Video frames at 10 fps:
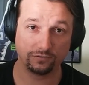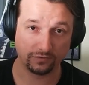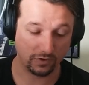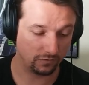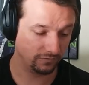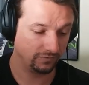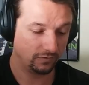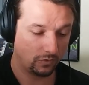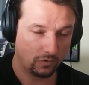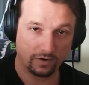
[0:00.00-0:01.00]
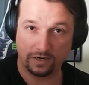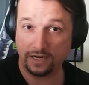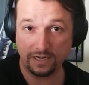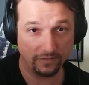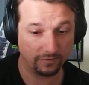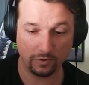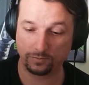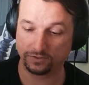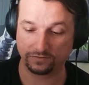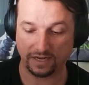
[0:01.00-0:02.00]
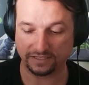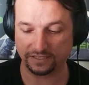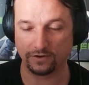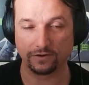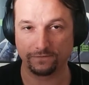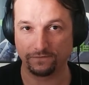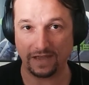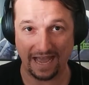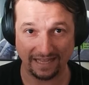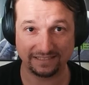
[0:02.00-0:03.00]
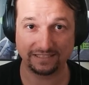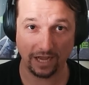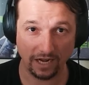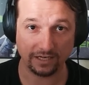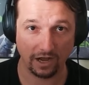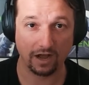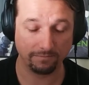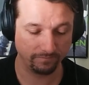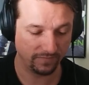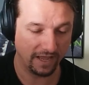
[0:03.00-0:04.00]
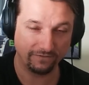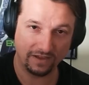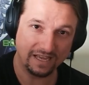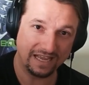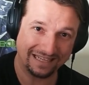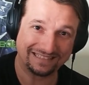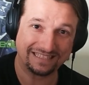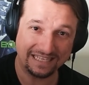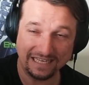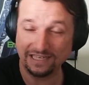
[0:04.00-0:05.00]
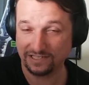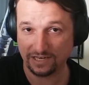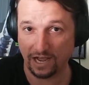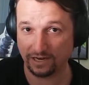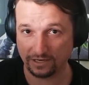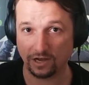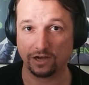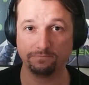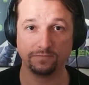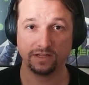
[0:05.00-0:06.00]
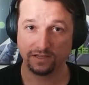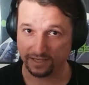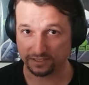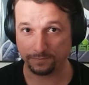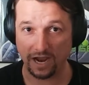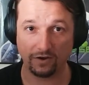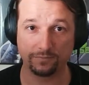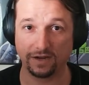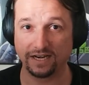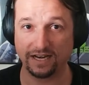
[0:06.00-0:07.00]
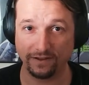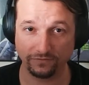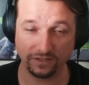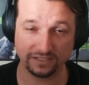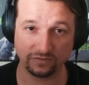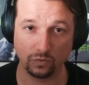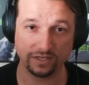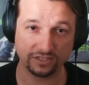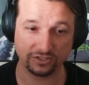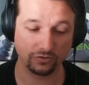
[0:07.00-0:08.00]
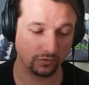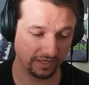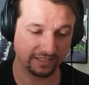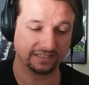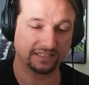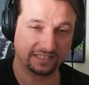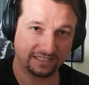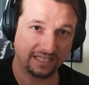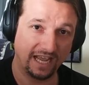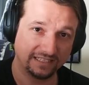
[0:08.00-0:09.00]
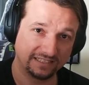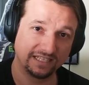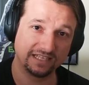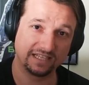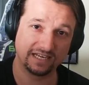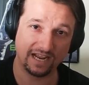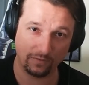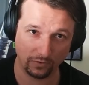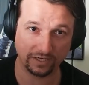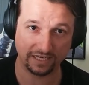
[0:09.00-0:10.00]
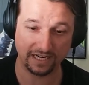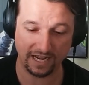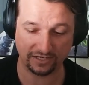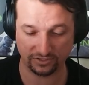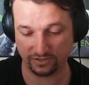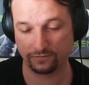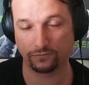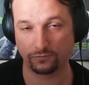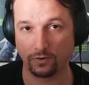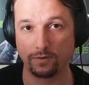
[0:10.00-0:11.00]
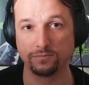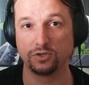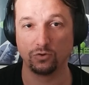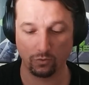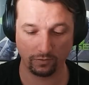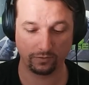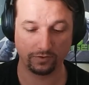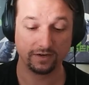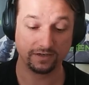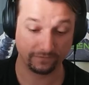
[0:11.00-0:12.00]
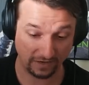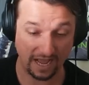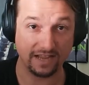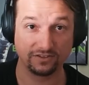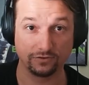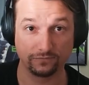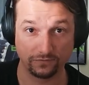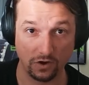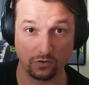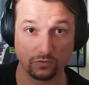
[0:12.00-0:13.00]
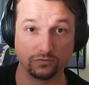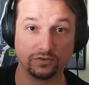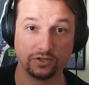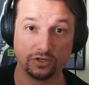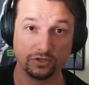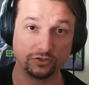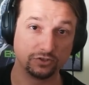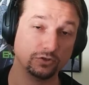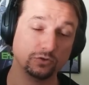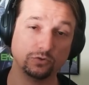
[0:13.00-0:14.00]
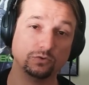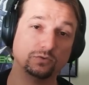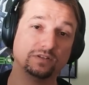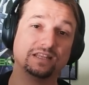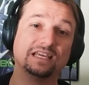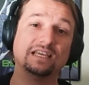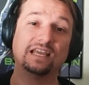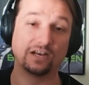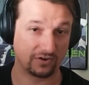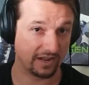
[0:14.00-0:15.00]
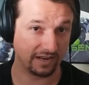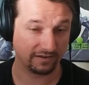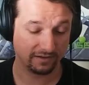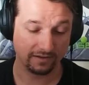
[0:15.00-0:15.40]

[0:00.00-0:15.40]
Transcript: phone or any other mobile device and go to fast.com, F A S T.com. It's powered by Netflix, and what it's doing is it's testing the network connection from your device, your phone, to the internet.